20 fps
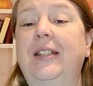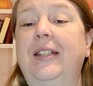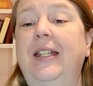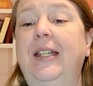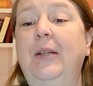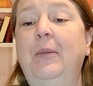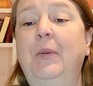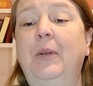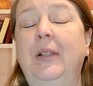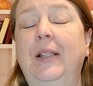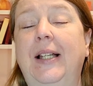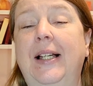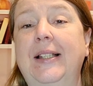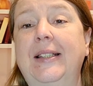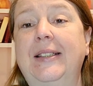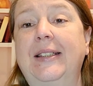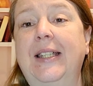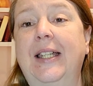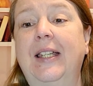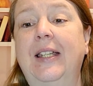He
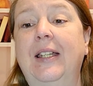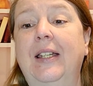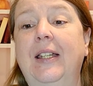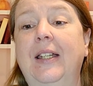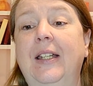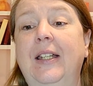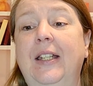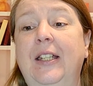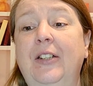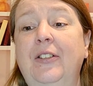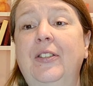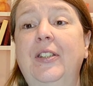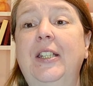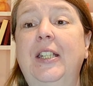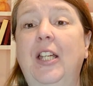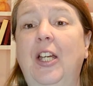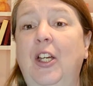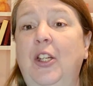realized that Kilty